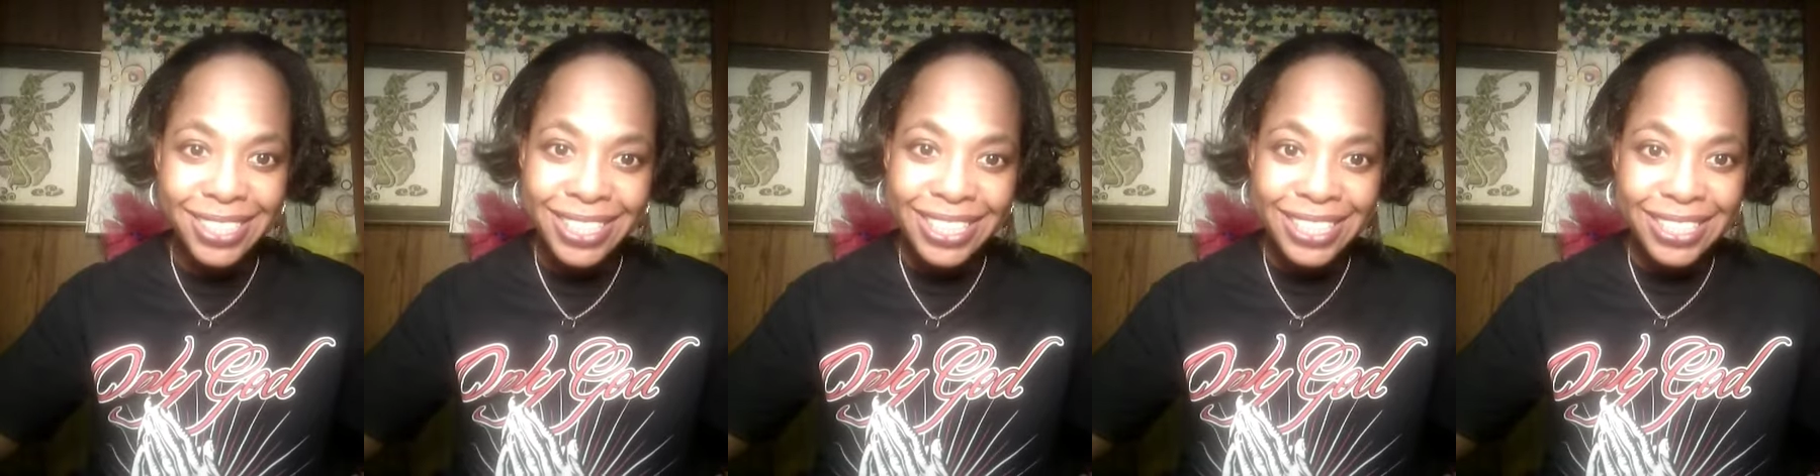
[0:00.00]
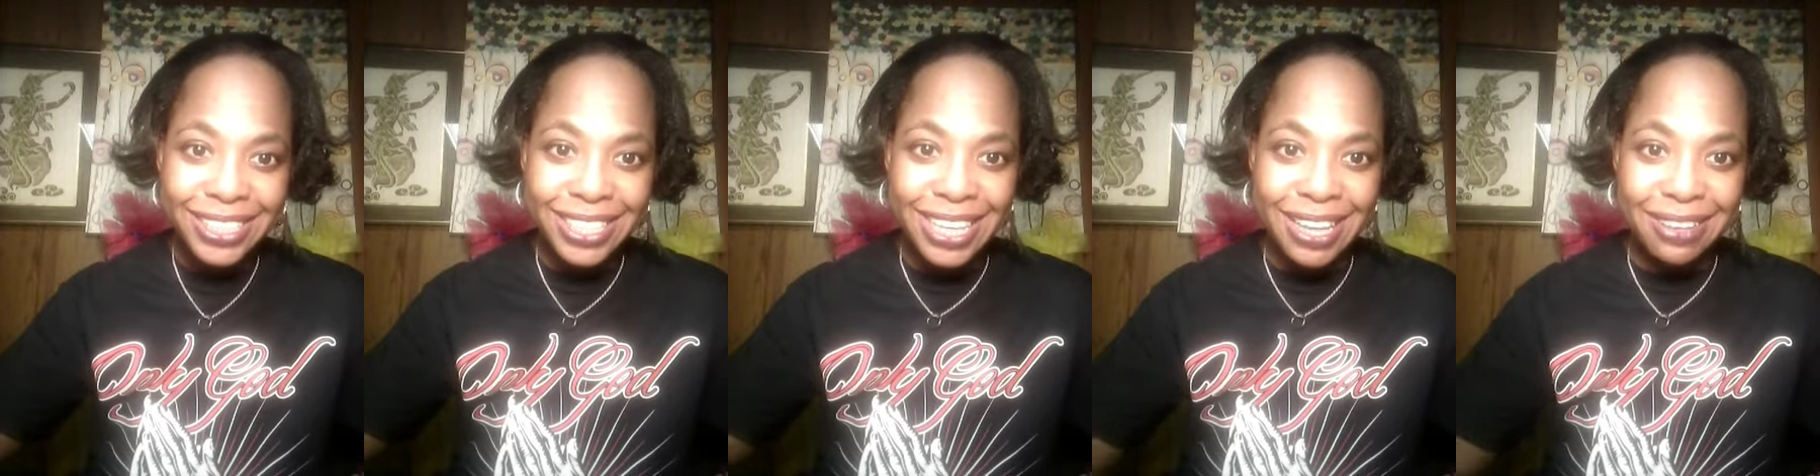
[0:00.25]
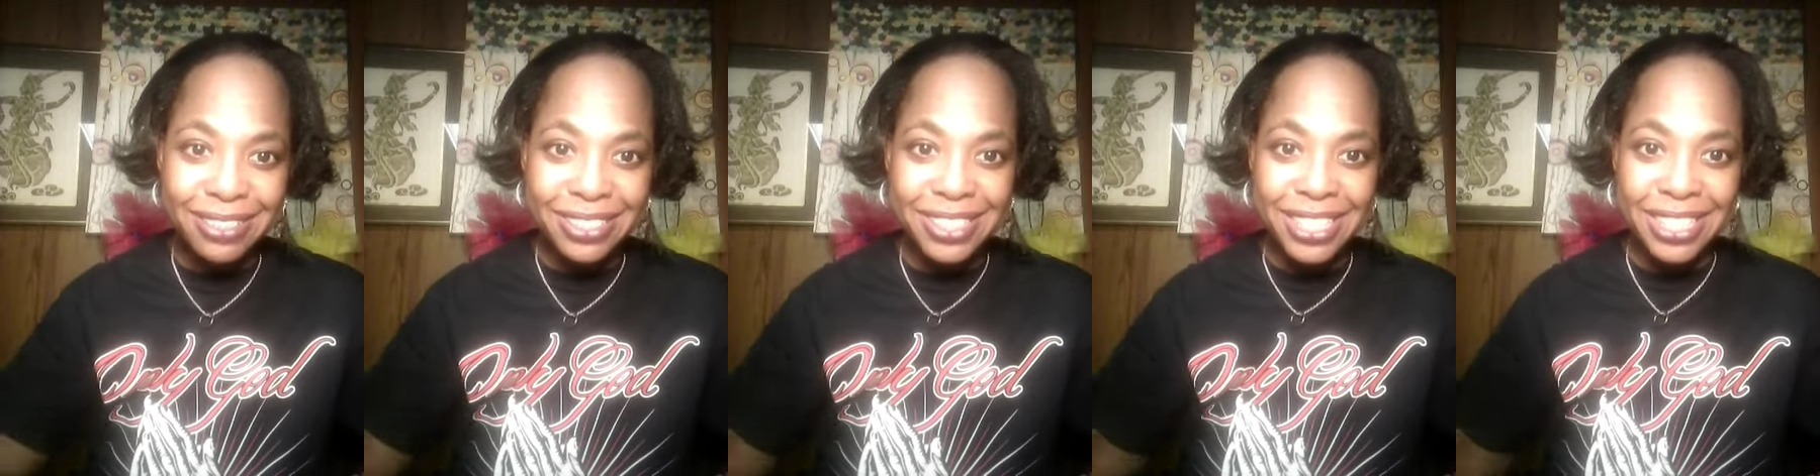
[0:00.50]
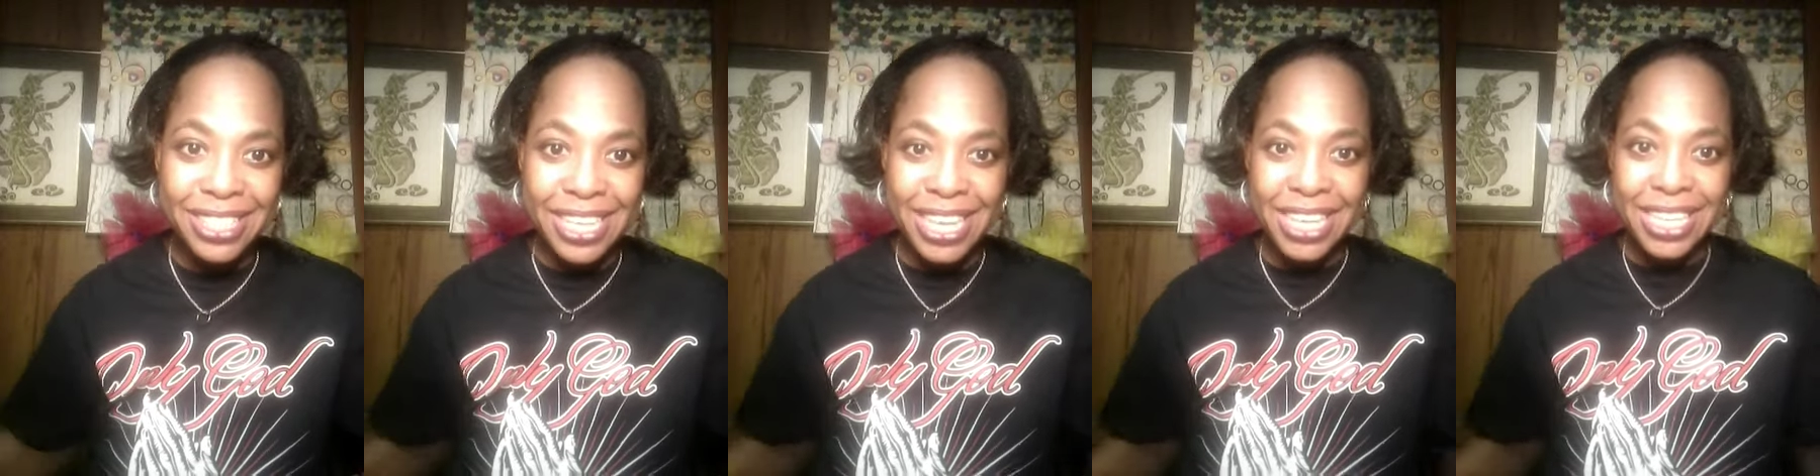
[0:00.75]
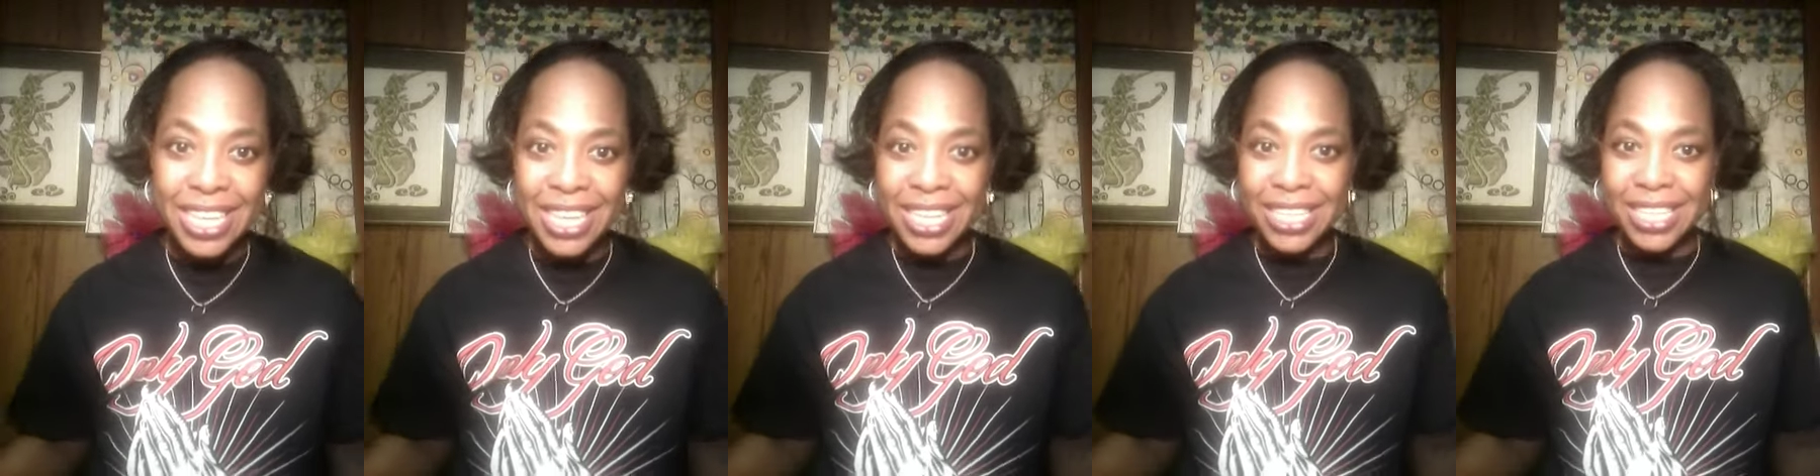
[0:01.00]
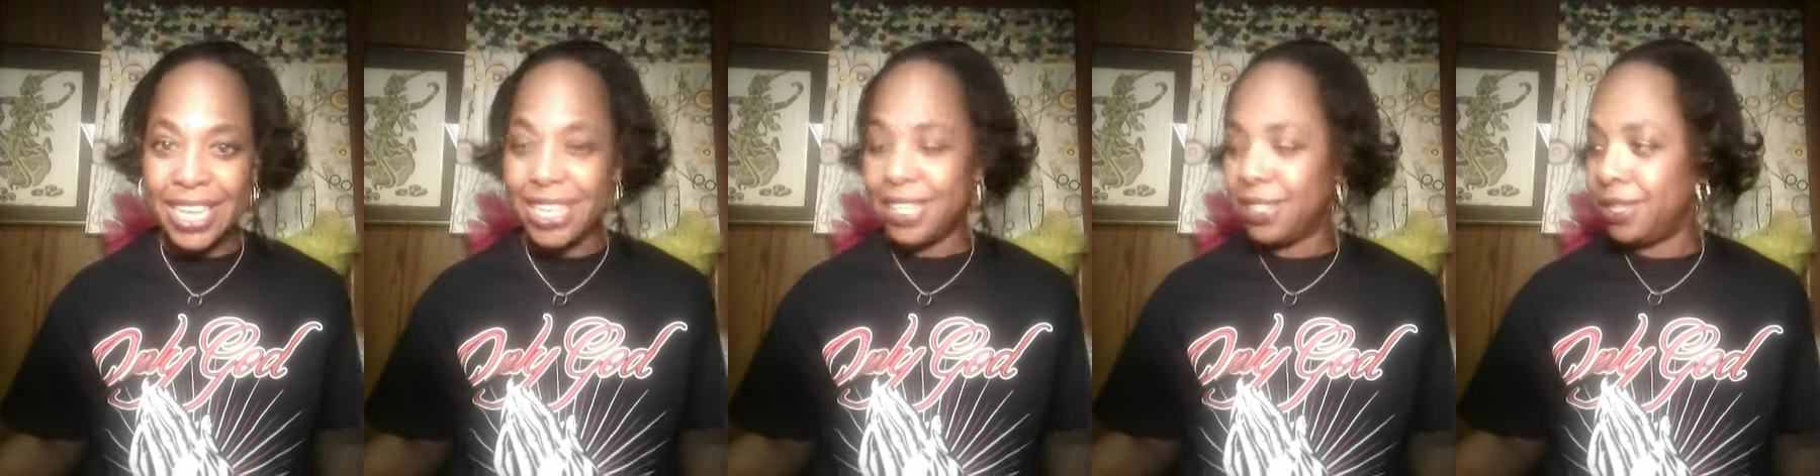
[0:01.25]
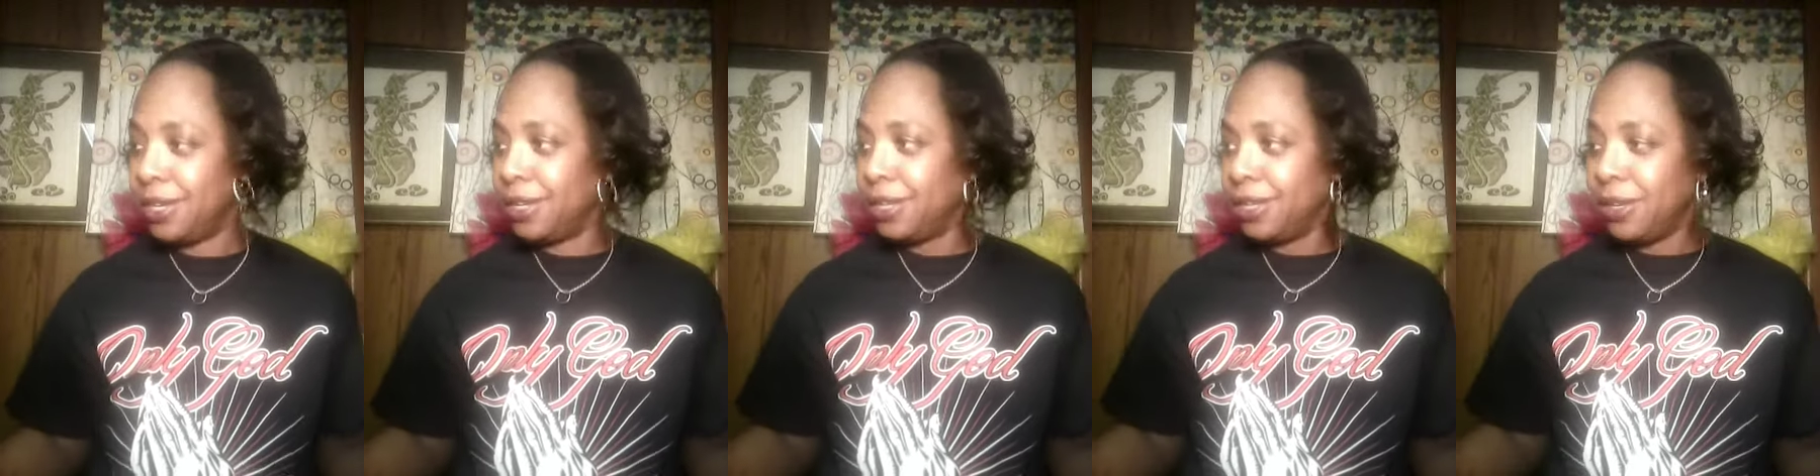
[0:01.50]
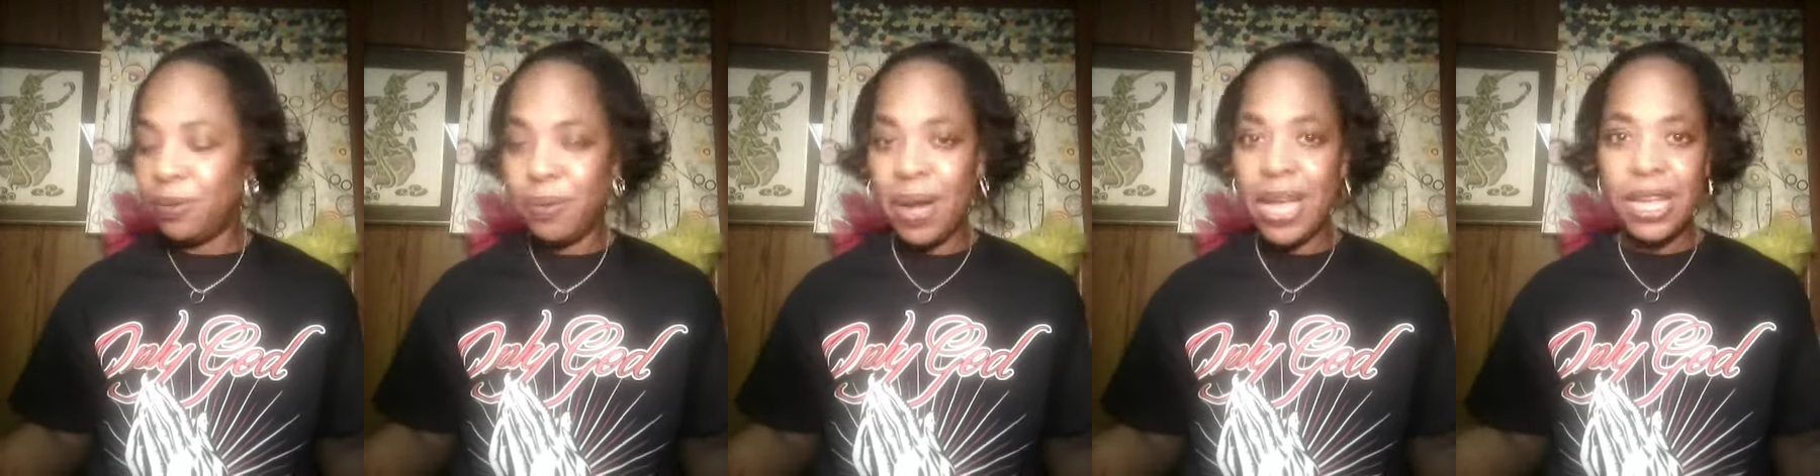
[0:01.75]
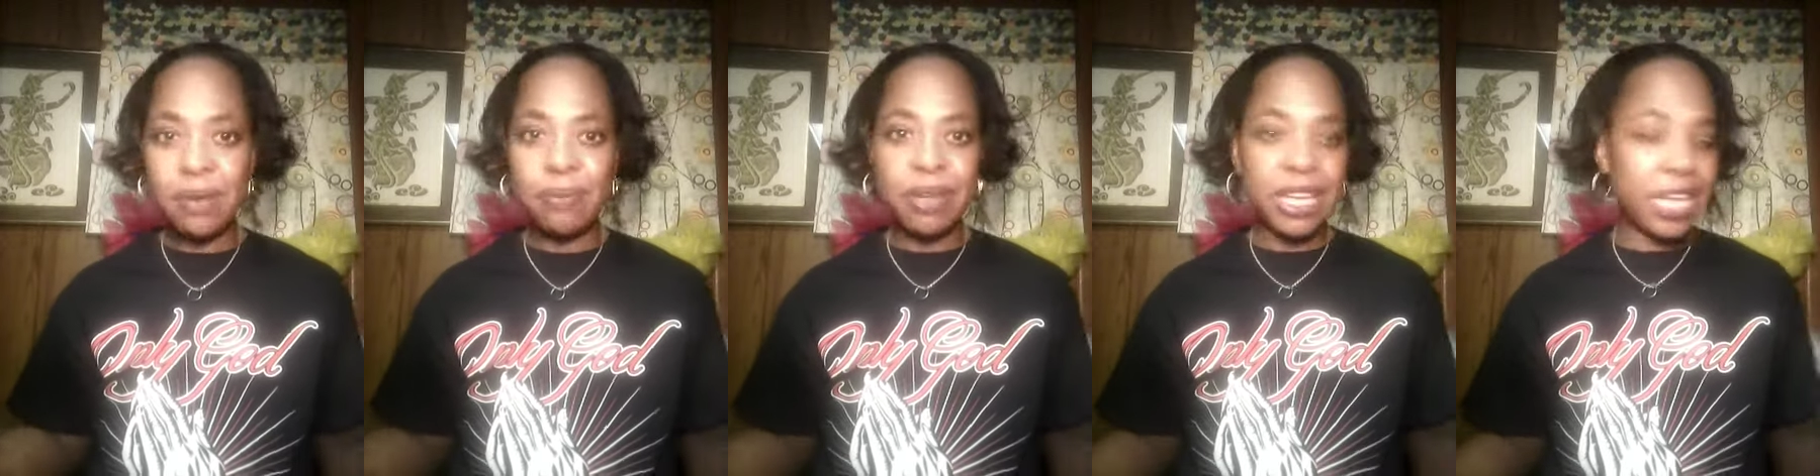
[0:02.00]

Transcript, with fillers: then all of a sudden they they wait a minute